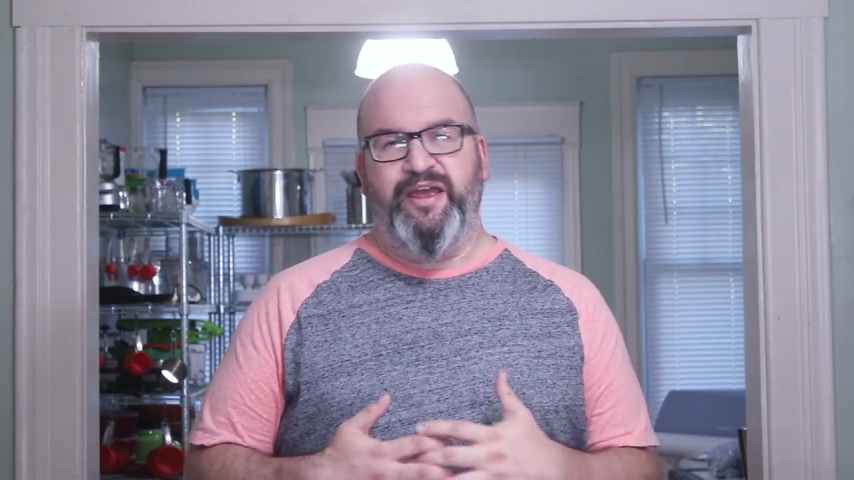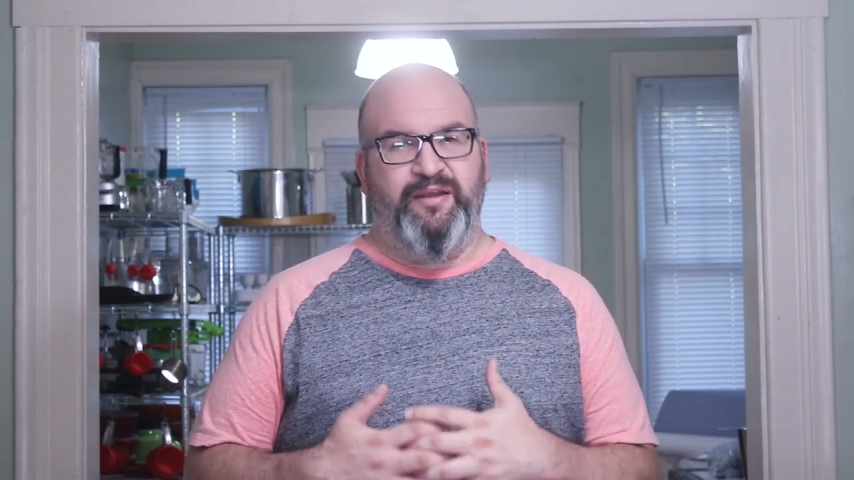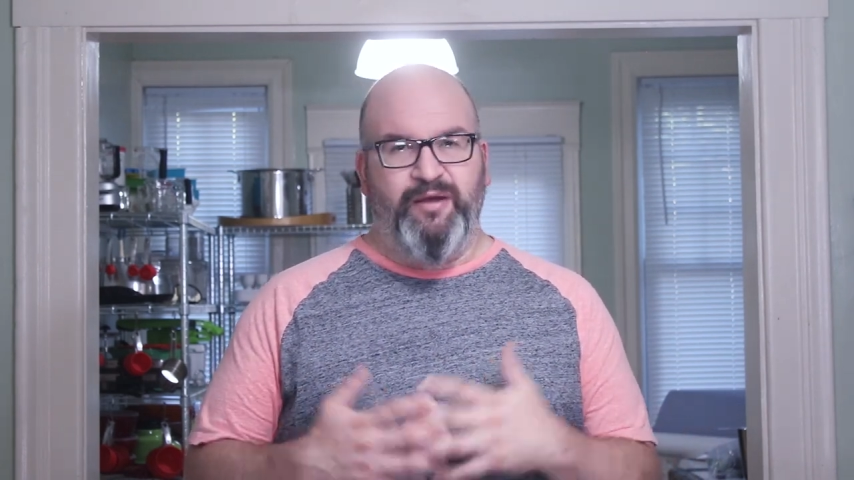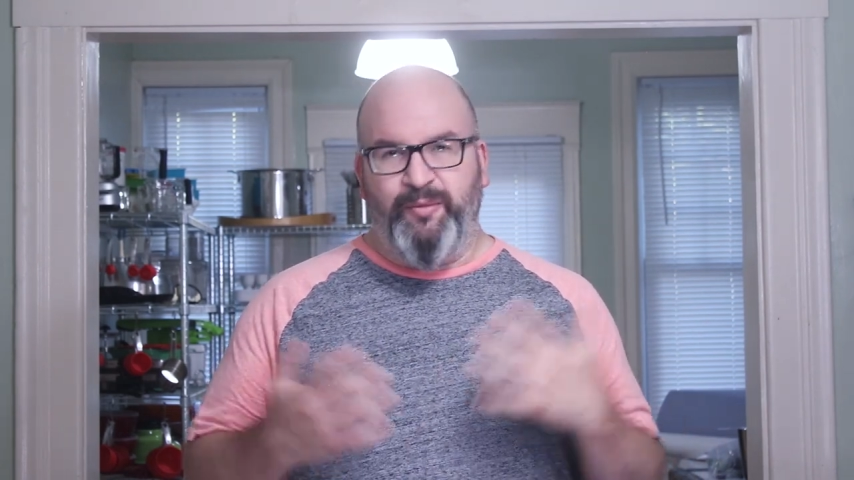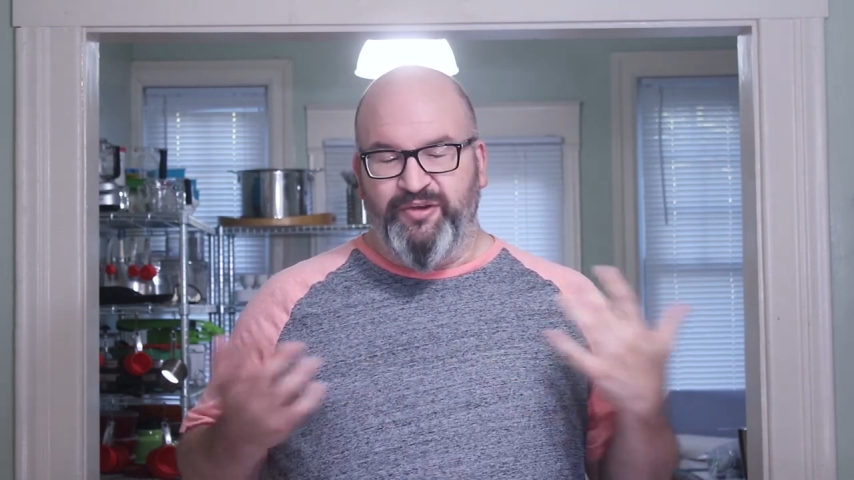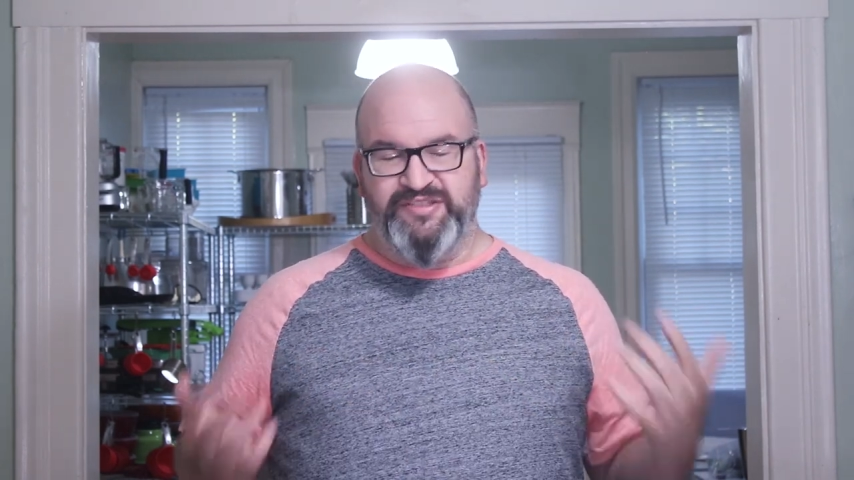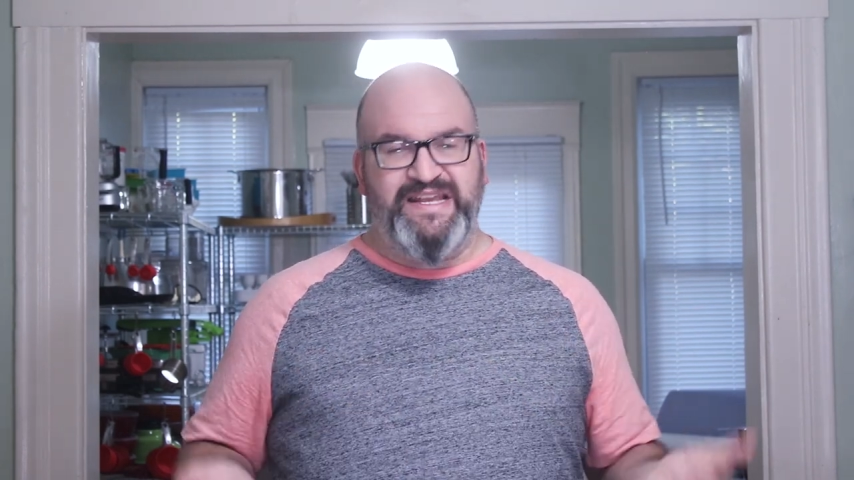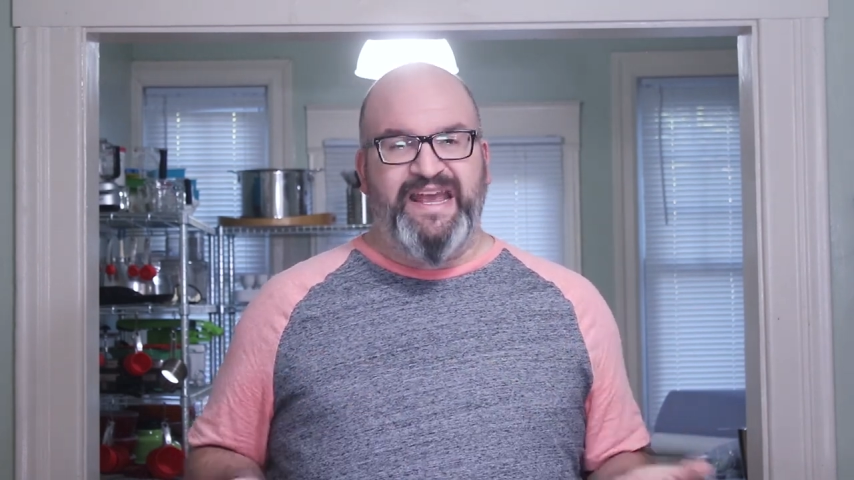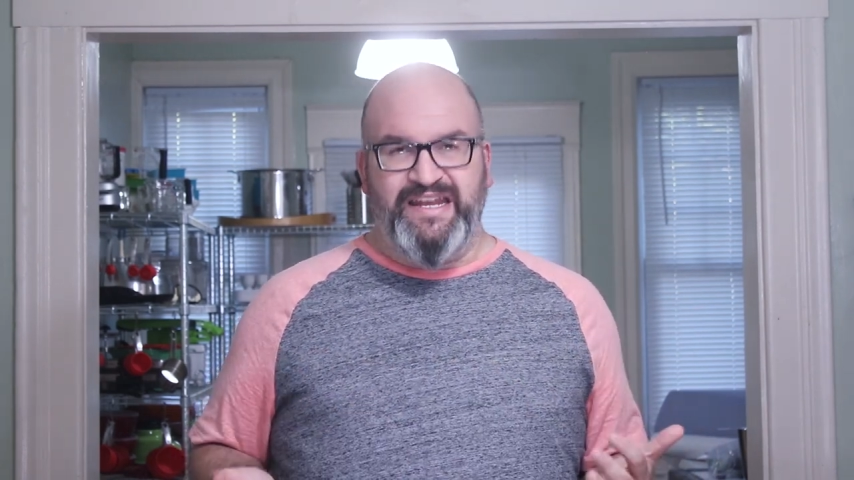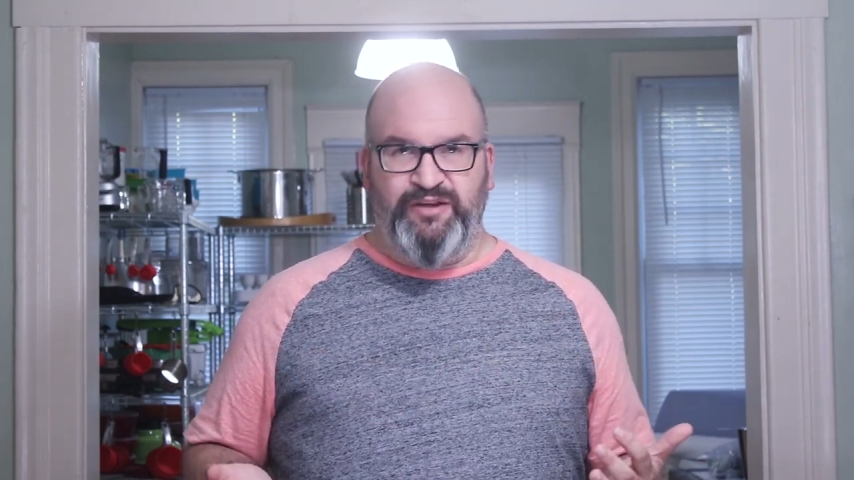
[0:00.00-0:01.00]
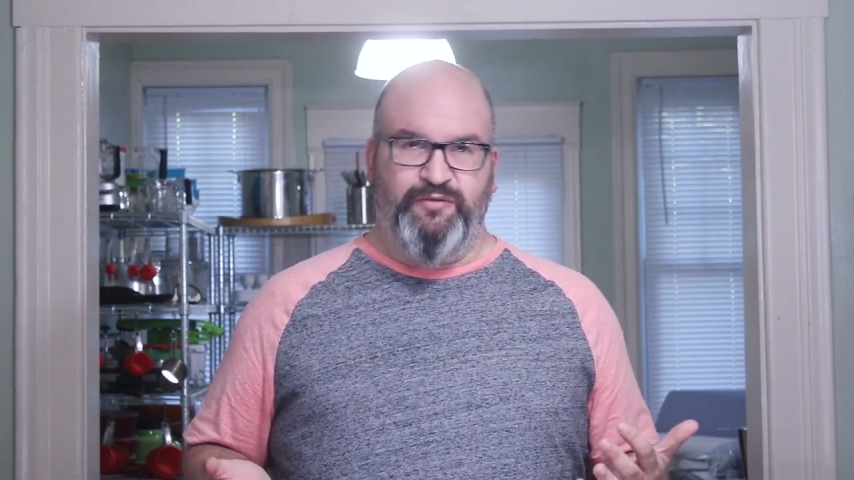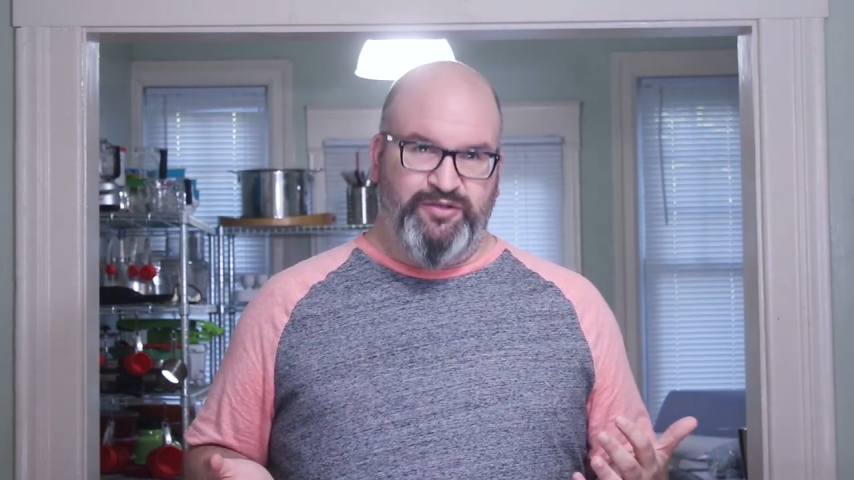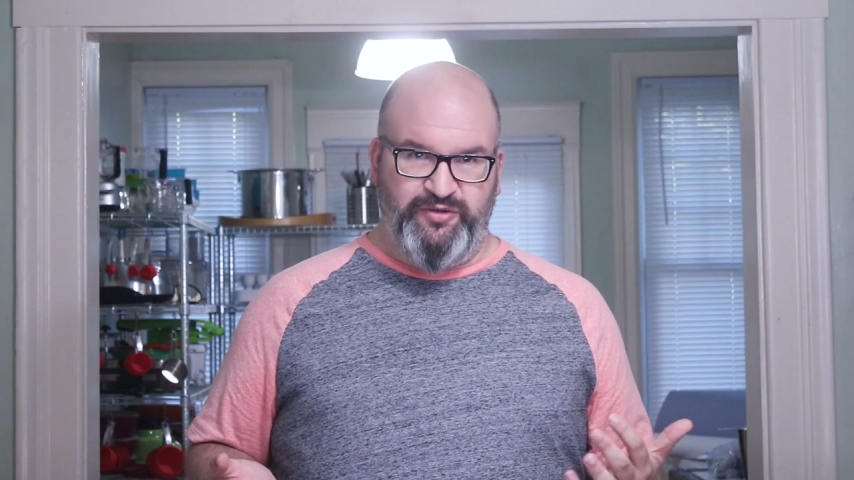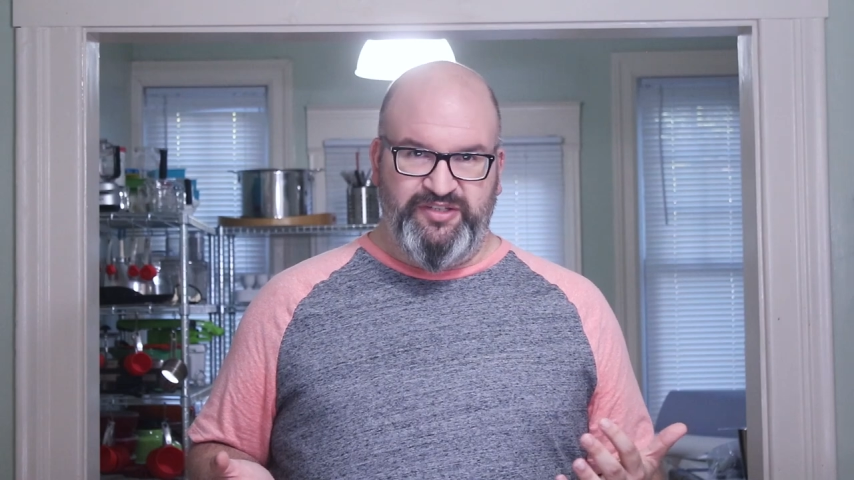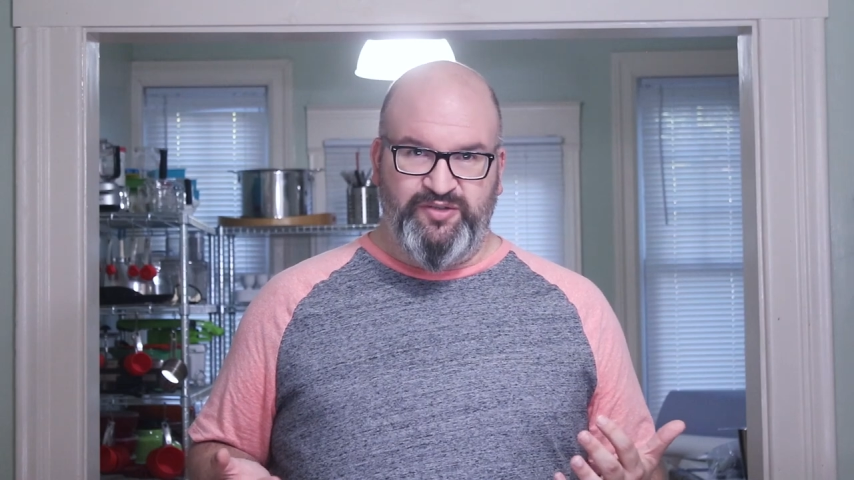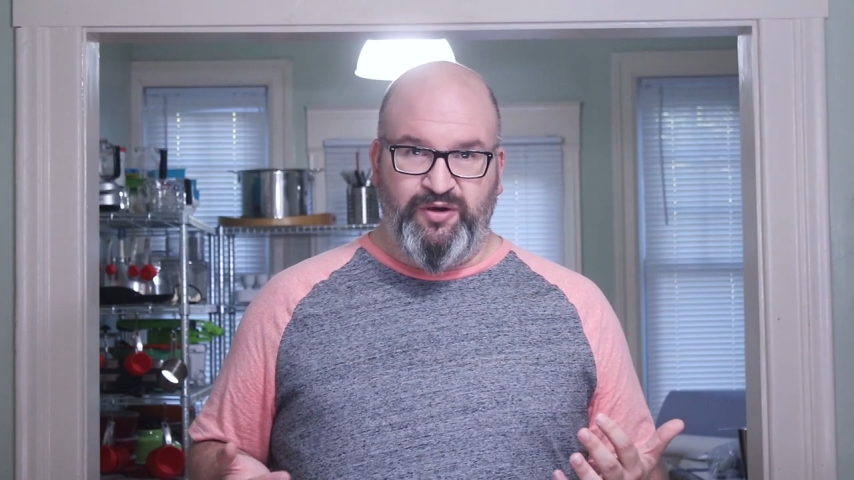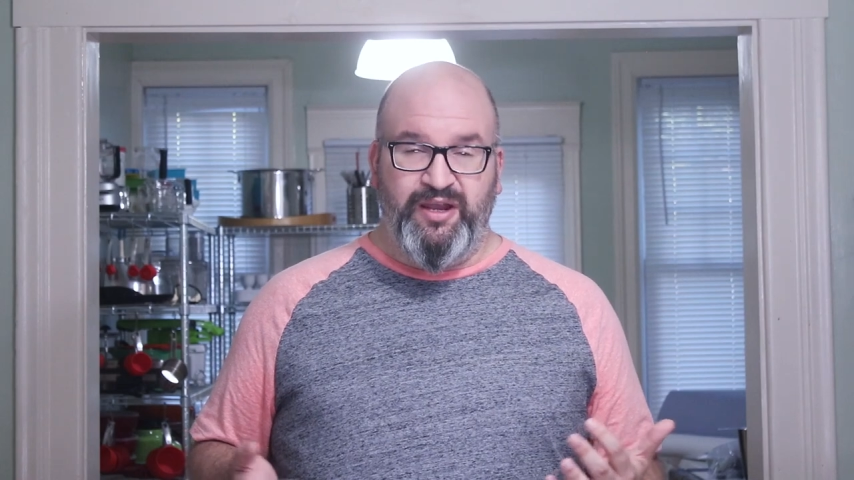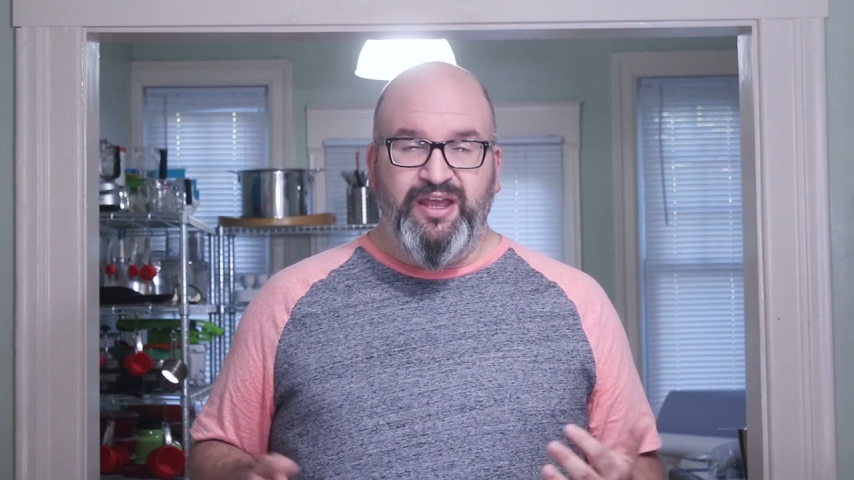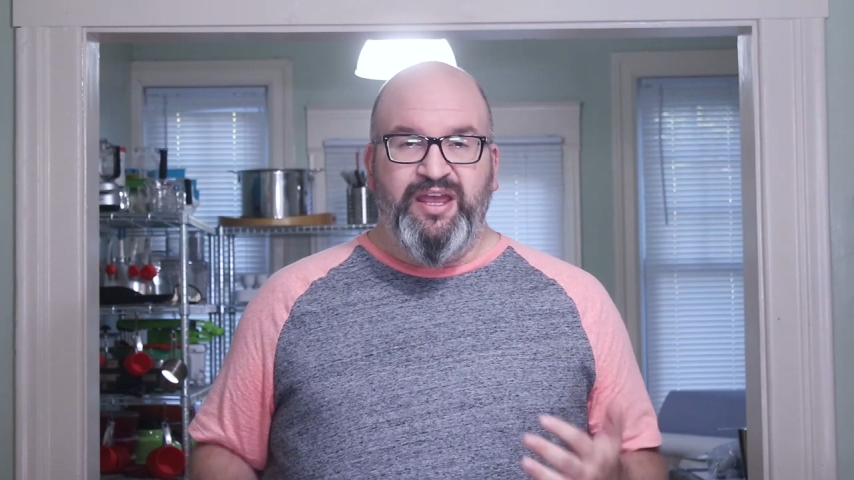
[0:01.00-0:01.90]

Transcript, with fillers: at almost any grocery store.